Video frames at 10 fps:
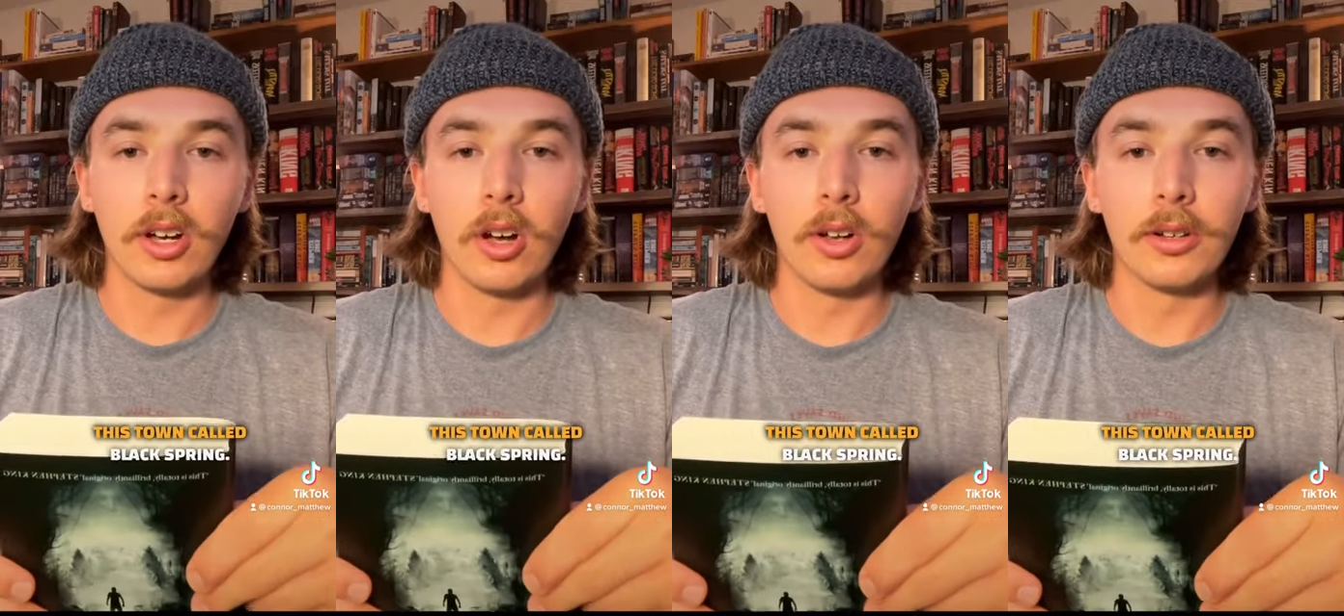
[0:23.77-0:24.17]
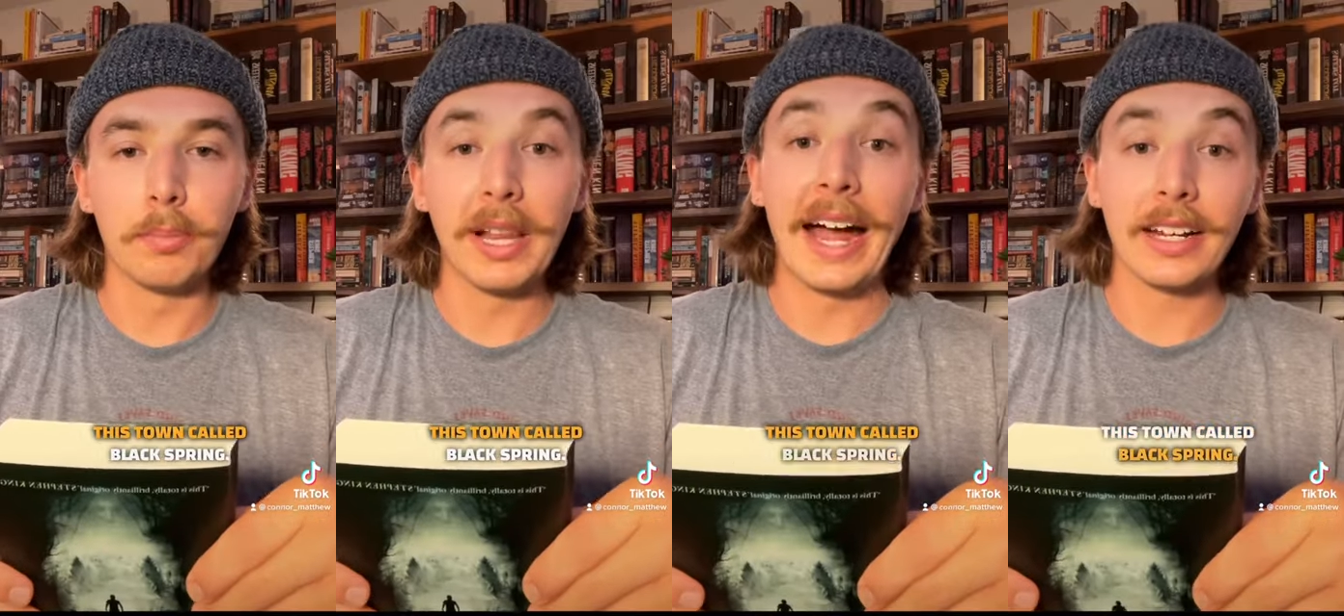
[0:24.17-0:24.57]
called
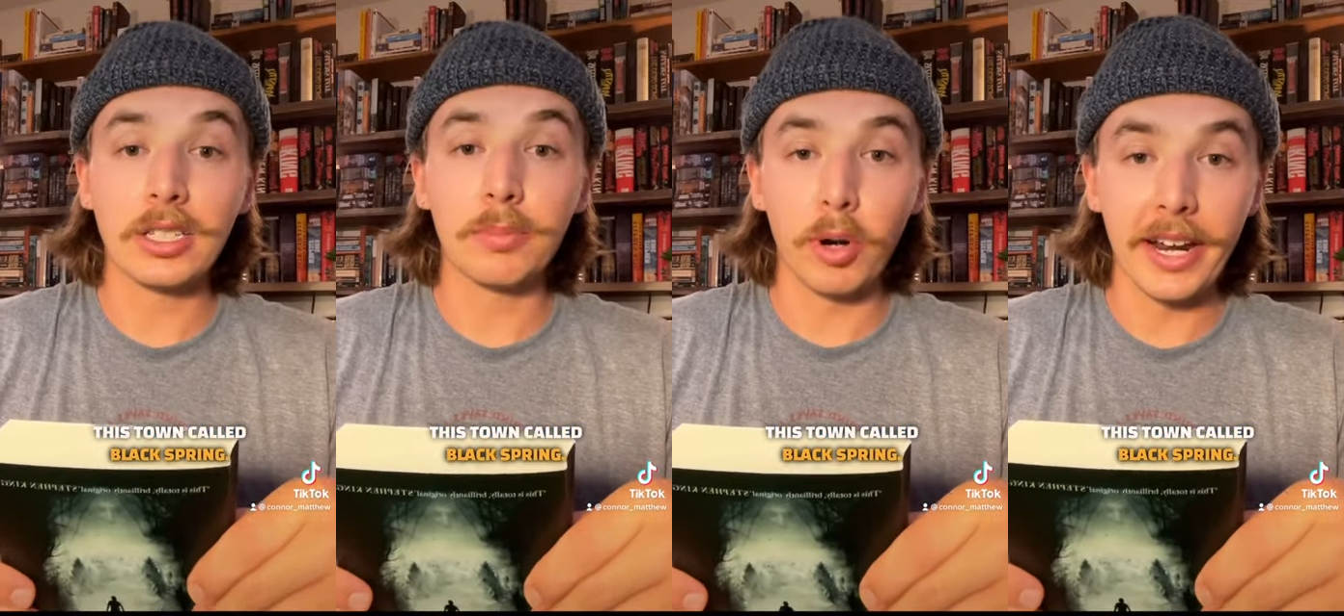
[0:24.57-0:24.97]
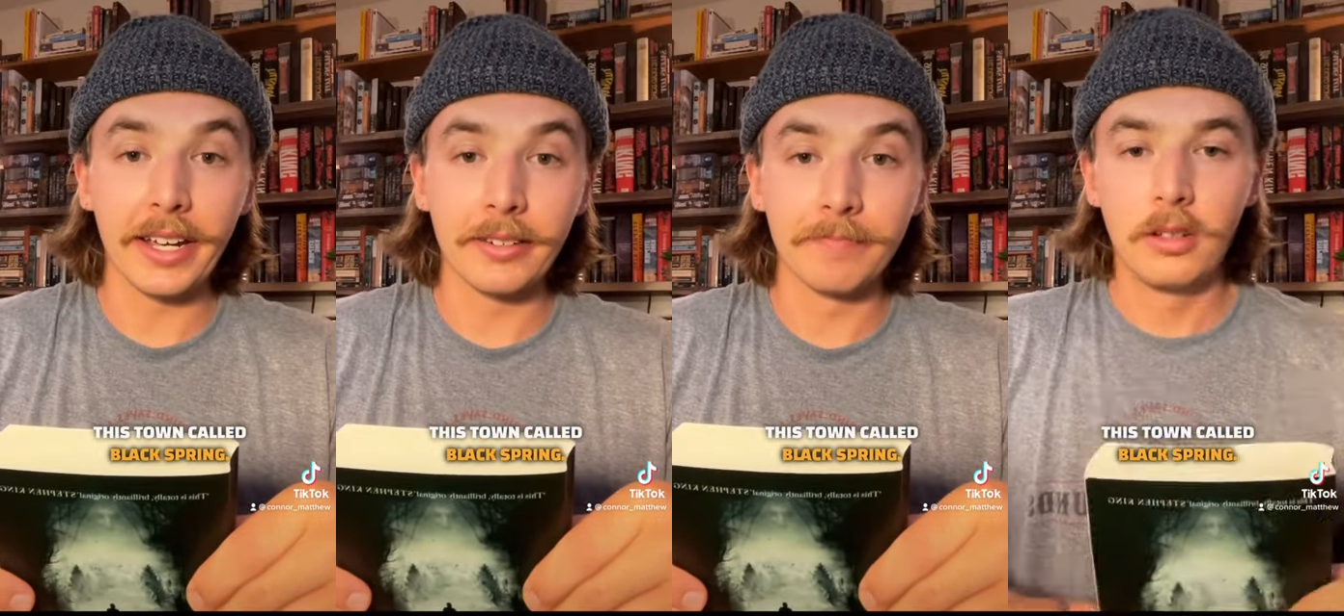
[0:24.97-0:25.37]
Black
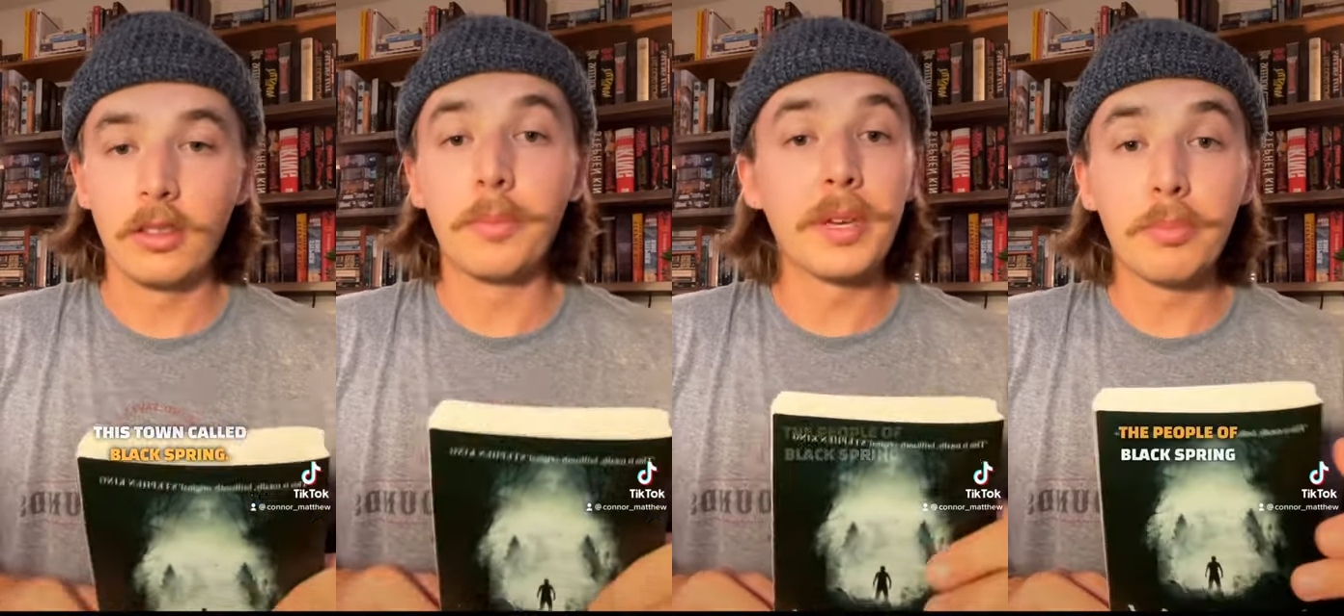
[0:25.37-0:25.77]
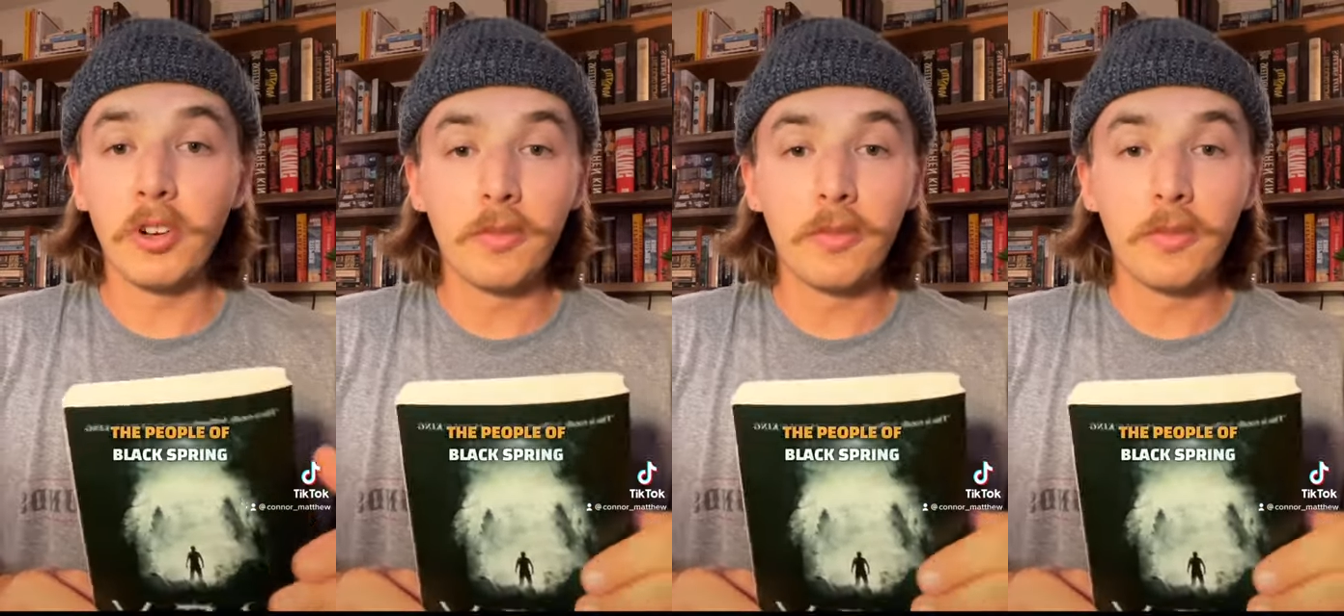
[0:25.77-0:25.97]
Spring the people